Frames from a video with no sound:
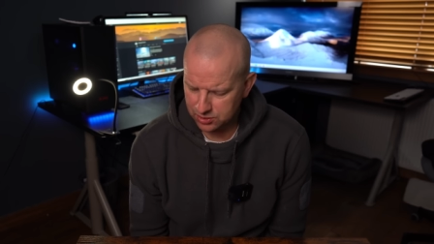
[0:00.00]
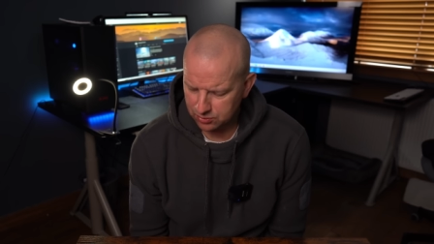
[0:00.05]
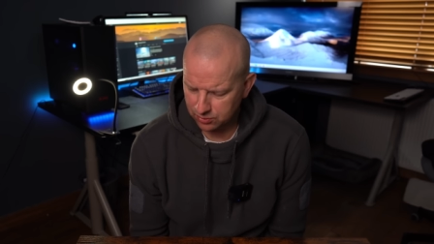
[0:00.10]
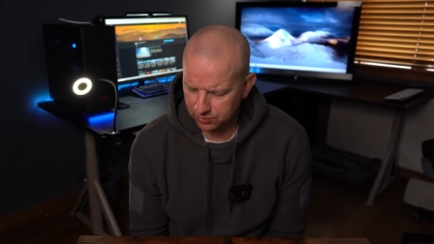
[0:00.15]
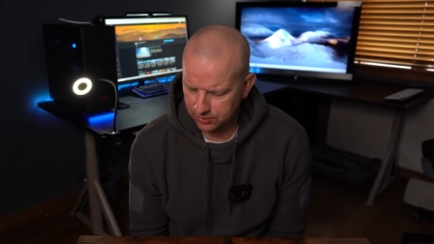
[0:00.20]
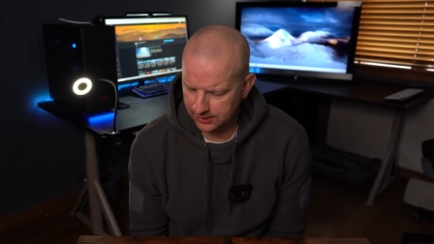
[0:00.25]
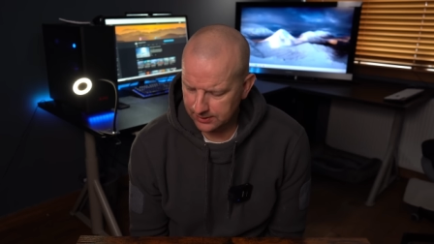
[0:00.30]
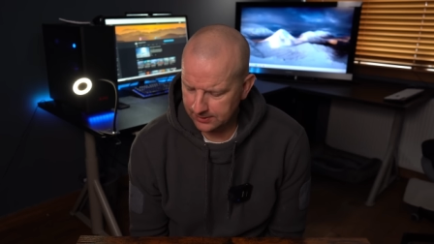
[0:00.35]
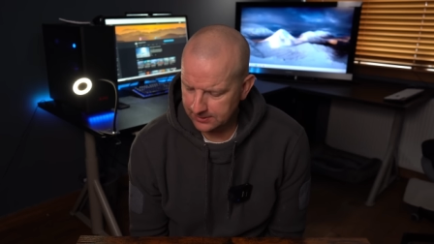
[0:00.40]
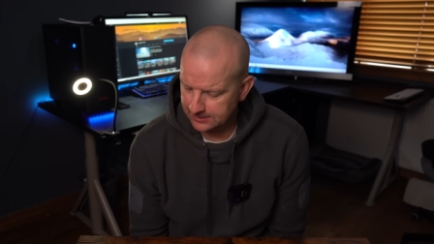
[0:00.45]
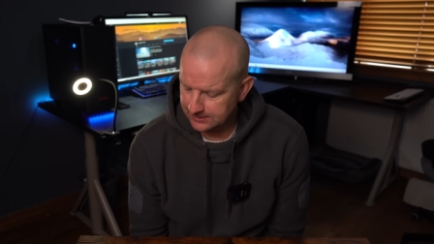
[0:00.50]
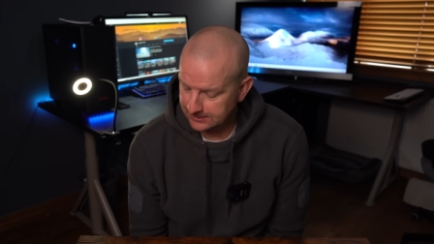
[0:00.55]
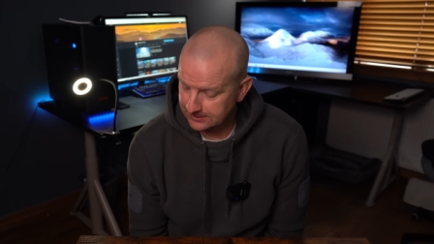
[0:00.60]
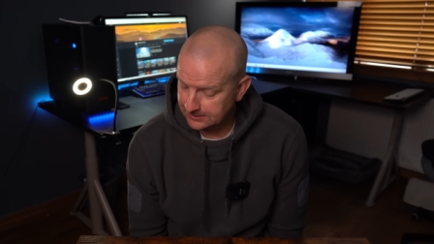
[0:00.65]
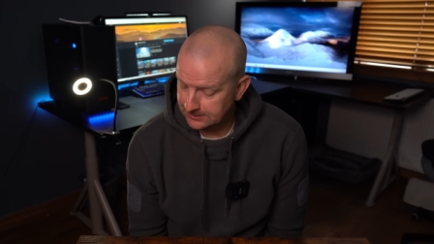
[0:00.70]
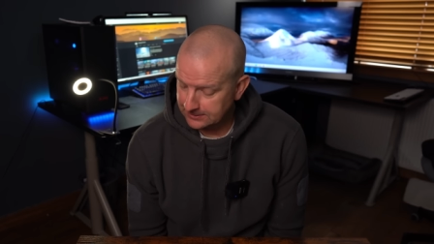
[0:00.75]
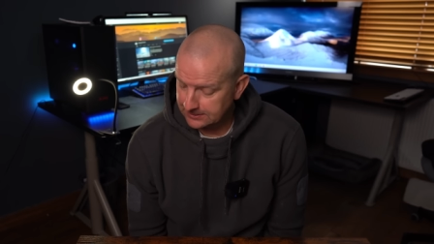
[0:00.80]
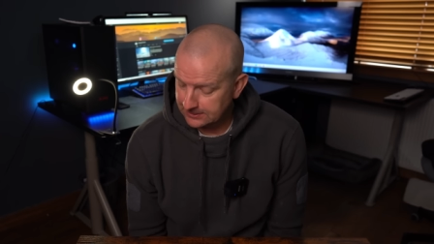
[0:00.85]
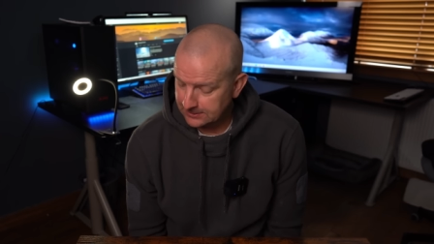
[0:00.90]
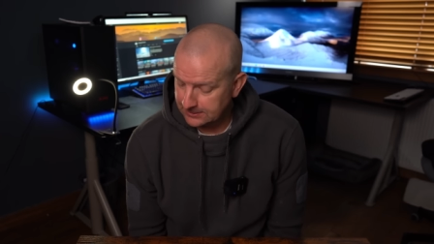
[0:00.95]
thing.
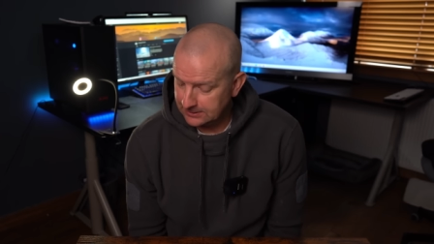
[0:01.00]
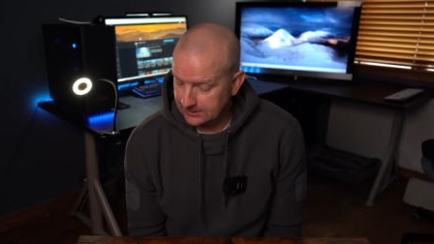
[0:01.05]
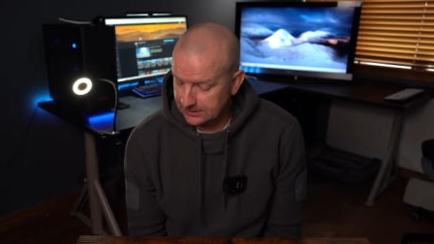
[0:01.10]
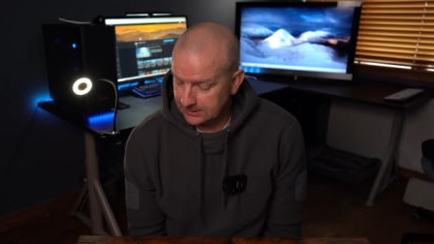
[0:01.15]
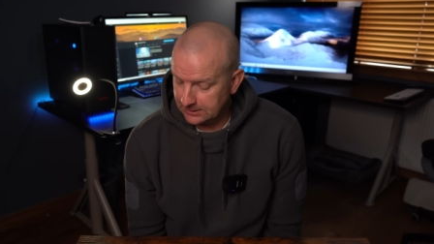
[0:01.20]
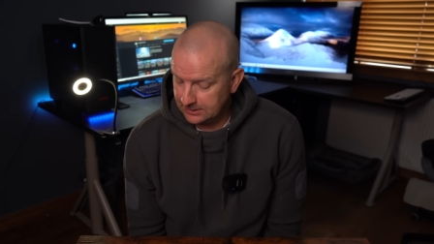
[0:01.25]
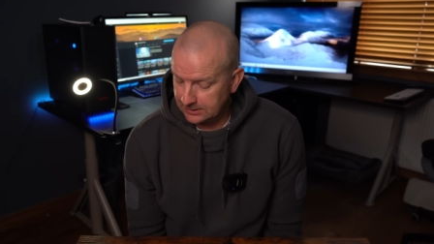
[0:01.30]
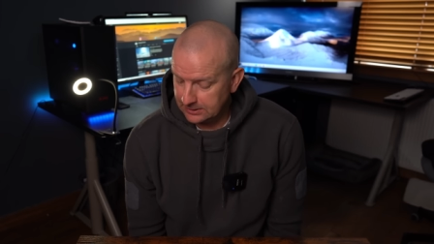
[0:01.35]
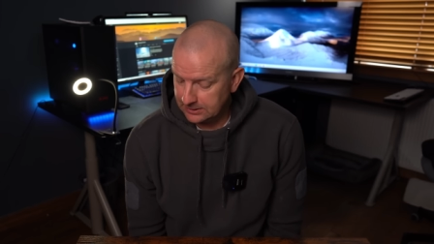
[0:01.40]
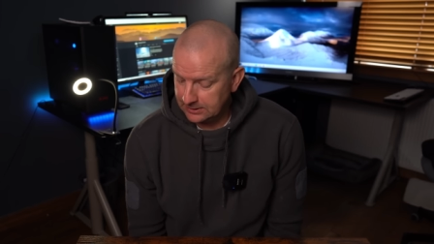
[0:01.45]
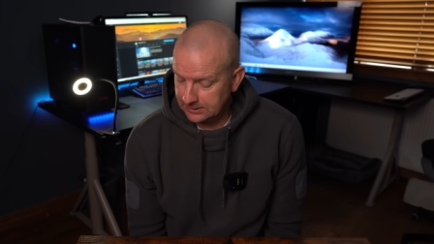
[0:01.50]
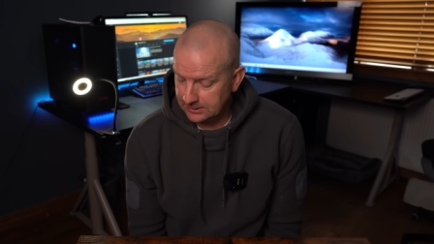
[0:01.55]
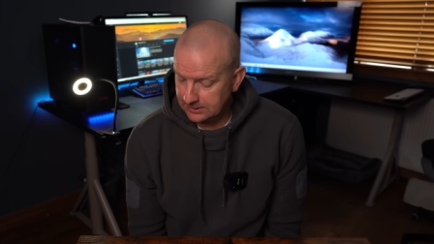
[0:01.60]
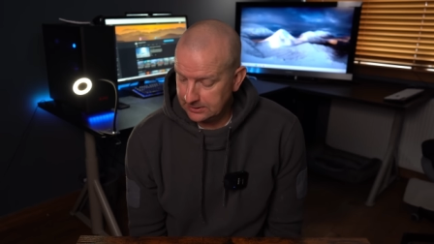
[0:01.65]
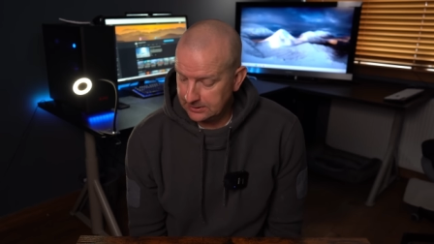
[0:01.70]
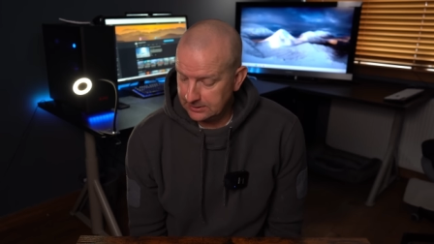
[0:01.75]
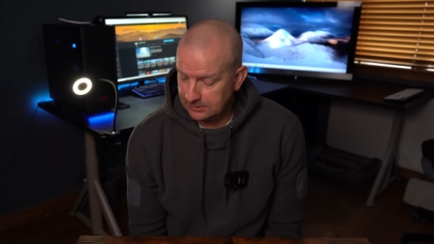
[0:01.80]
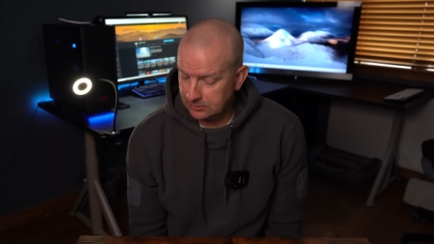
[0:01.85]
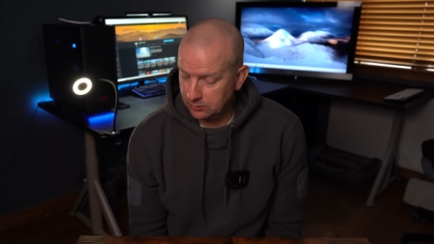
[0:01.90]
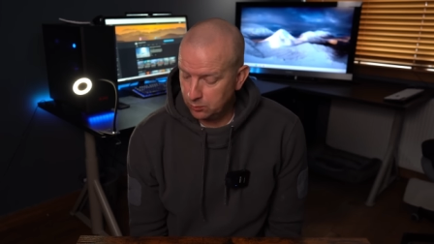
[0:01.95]

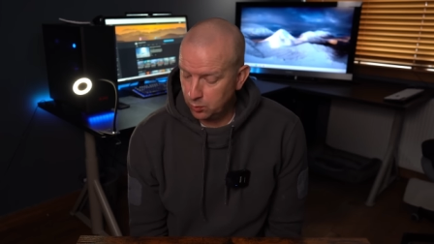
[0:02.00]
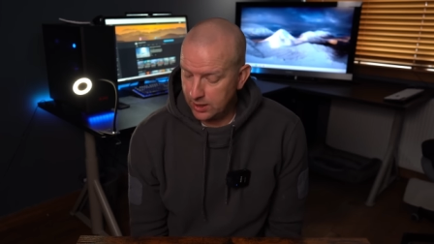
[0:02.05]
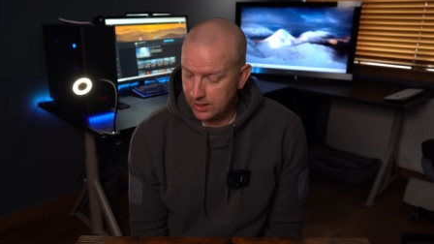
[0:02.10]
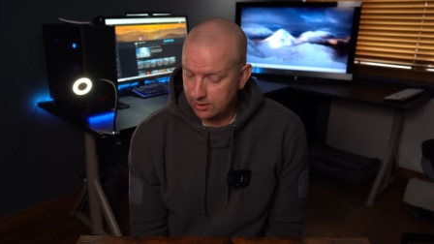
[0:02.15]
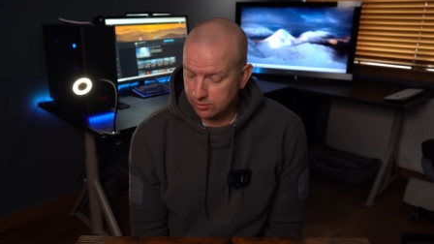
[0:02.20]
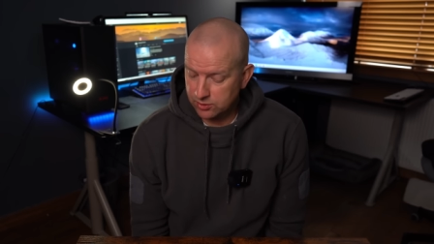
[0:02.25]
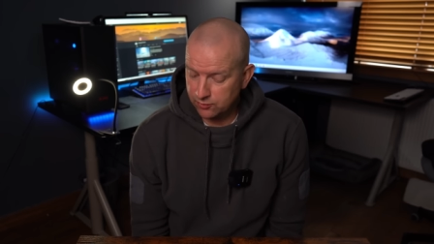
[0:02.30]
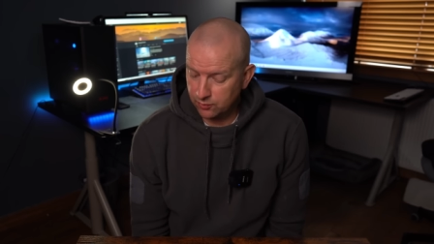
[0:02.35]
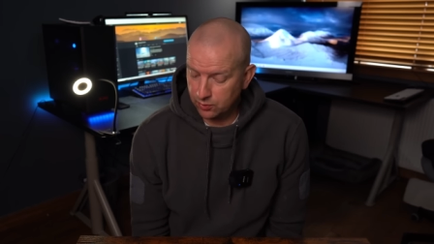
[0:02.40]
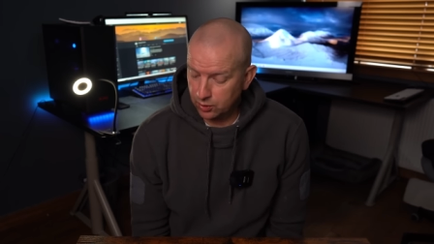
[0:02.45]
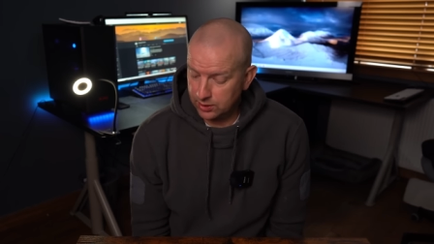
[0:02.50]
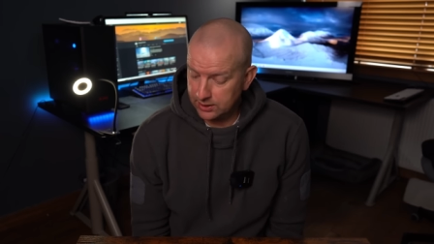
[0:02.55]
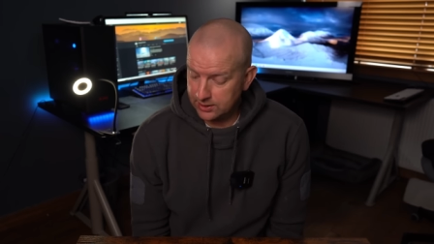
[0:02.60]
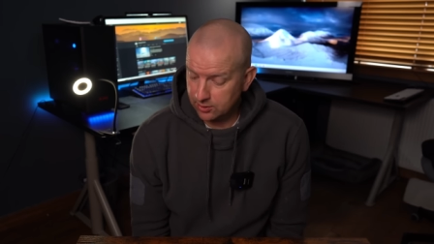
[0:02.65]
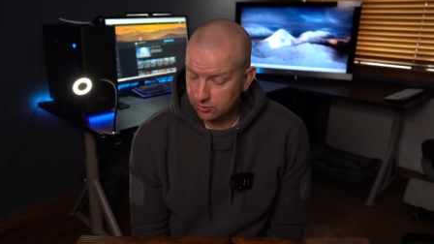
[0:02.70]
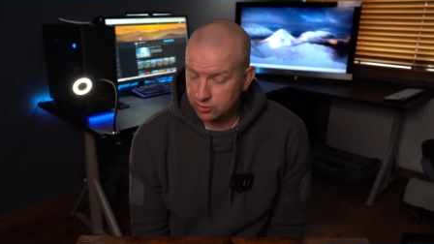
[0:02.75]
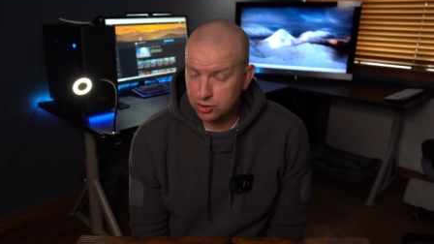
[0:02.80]
What else have we got here?